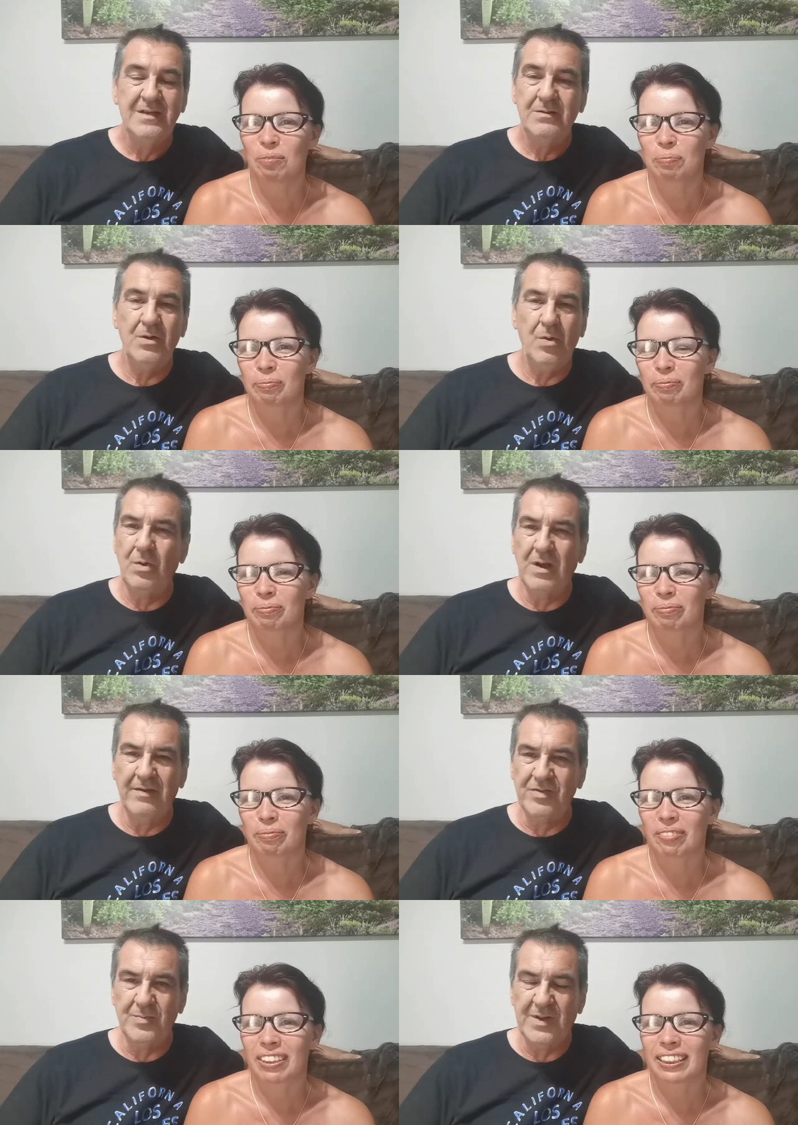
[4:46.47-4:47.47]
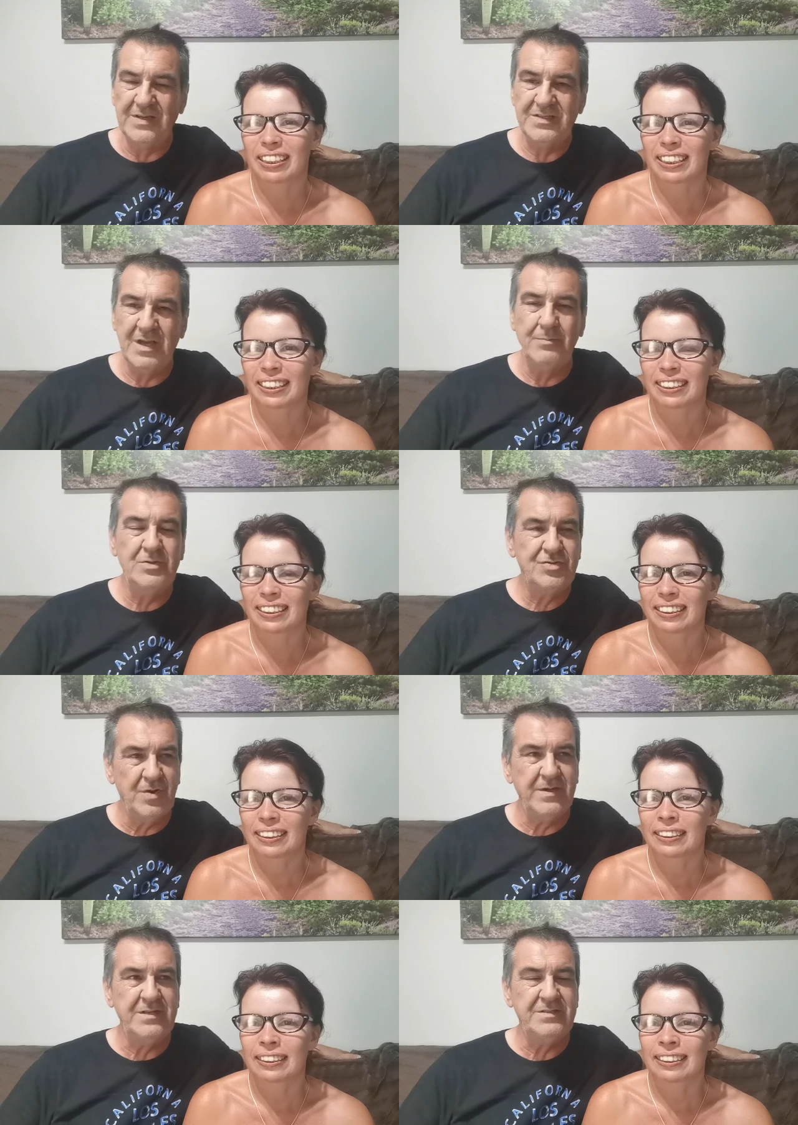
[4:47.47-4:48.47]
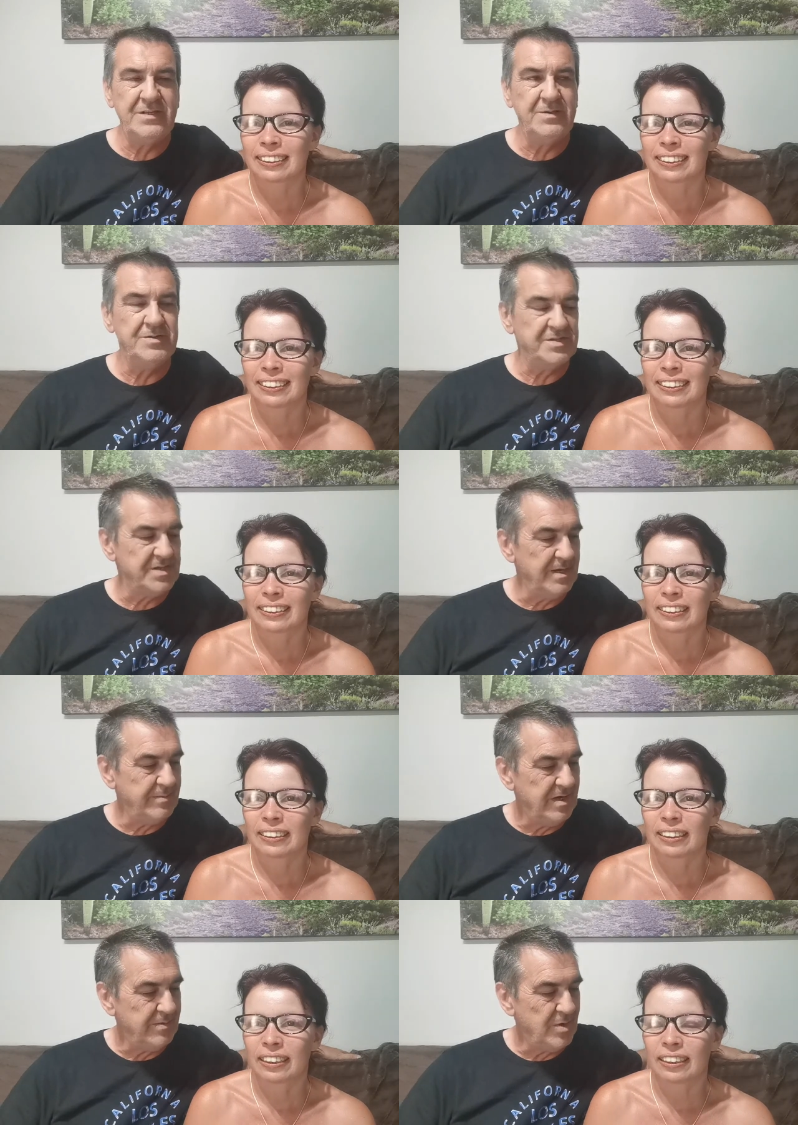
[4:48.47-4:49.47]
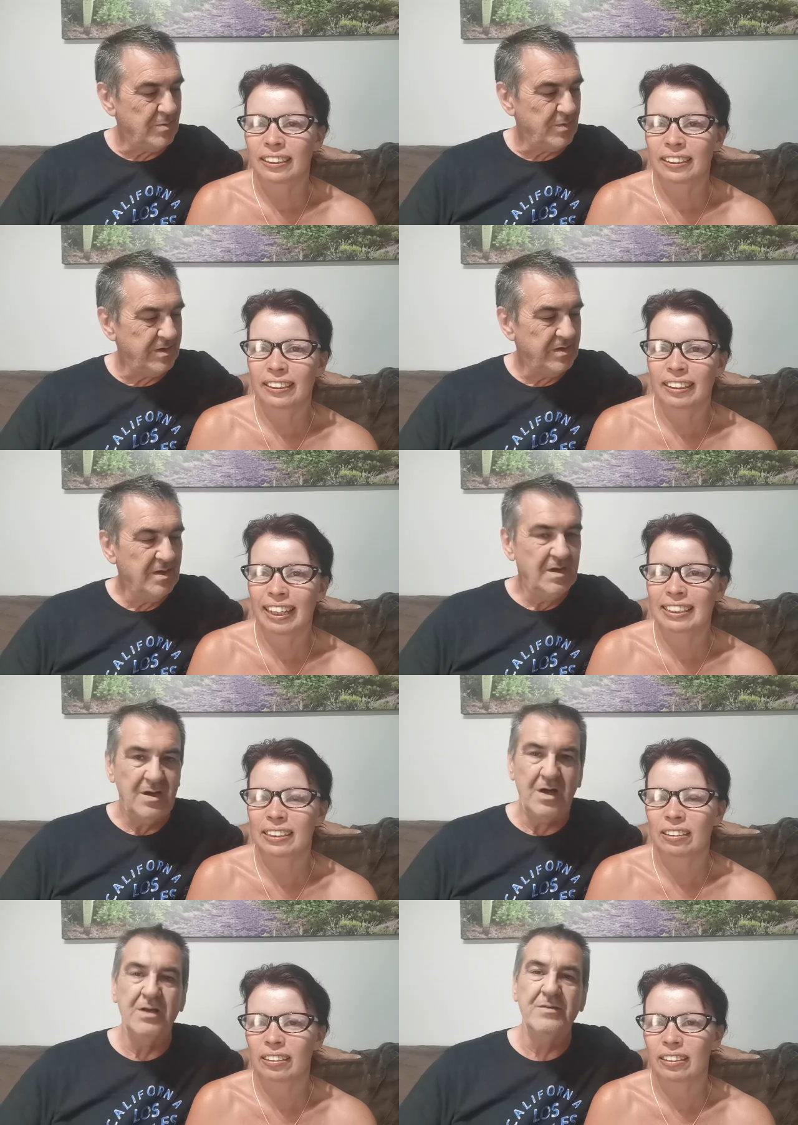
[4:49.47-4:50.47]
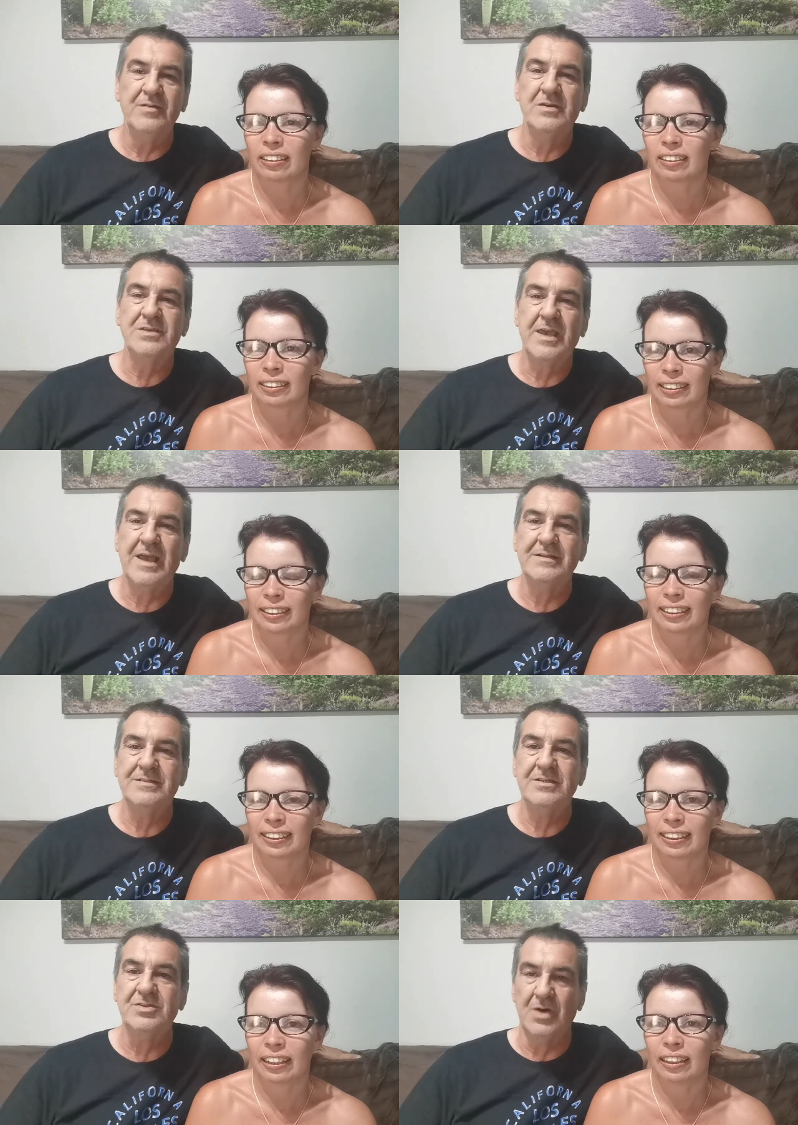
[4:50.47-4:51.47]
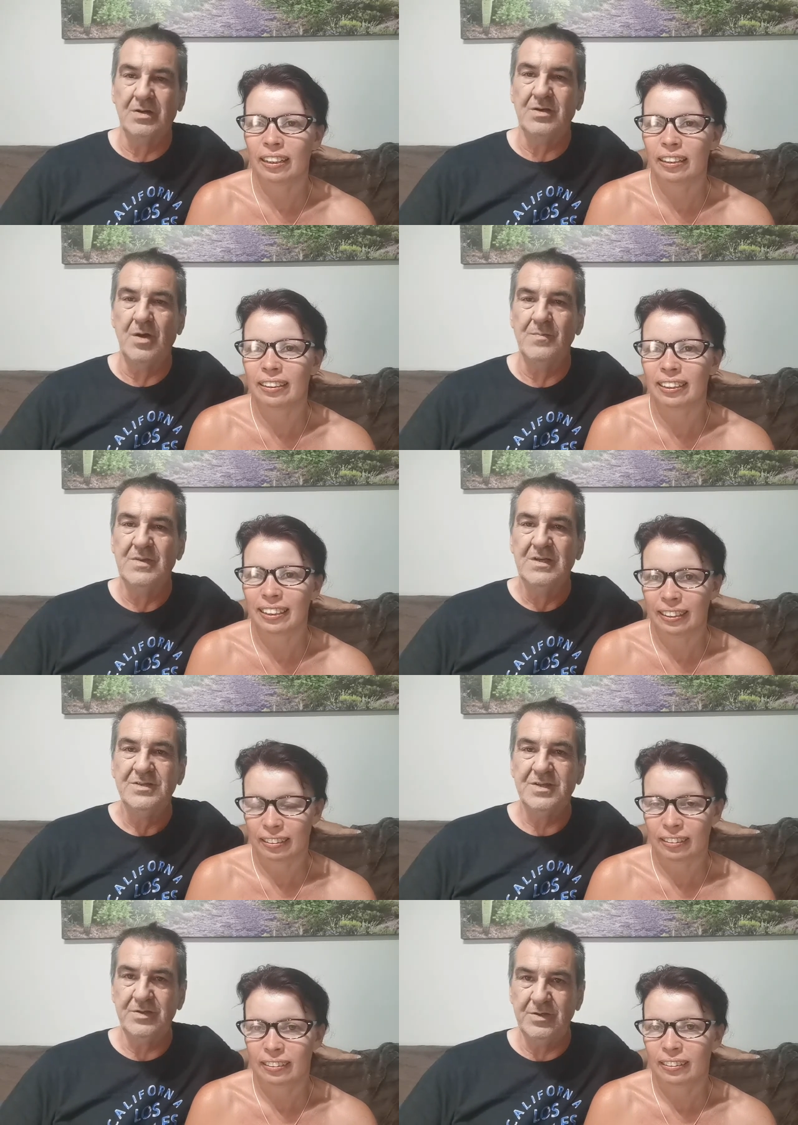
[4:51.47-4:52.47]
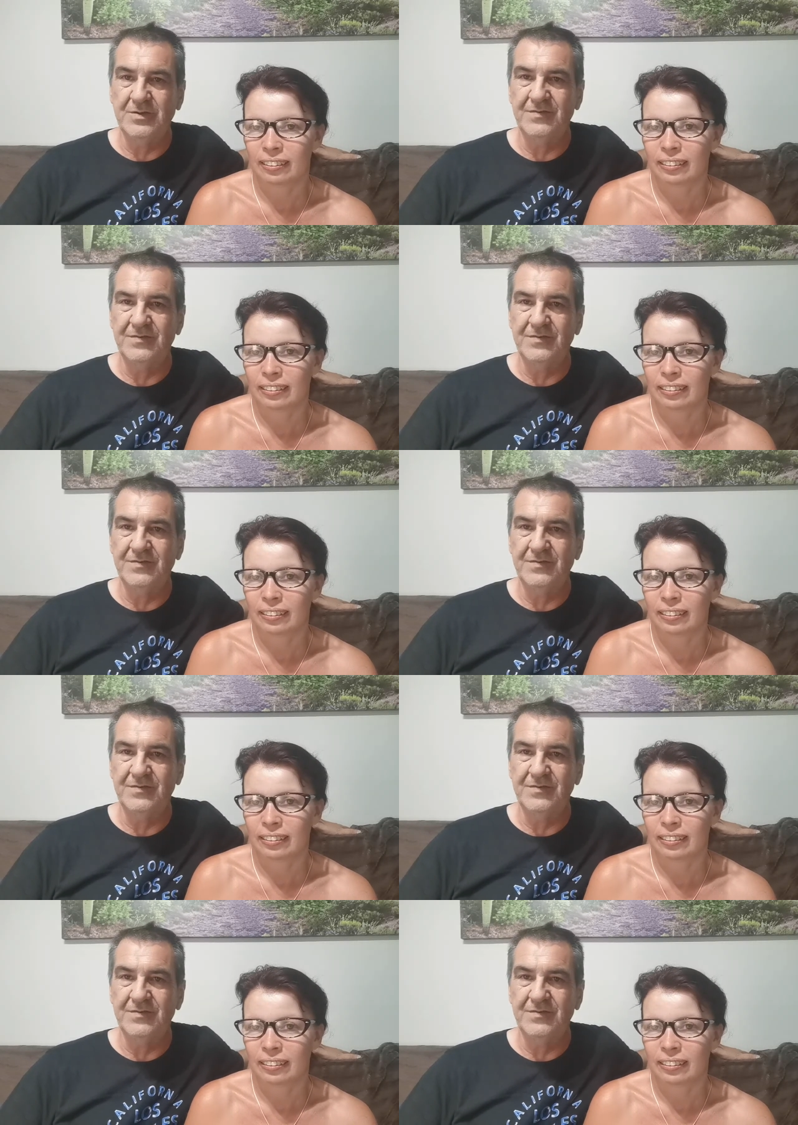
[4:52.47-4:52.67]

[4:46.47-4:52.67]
Speaker 1: Uh, all over the place. And we're trying to use the same name, aren't we? Yes. ilovelosgigantes.com. Uh-huh. So you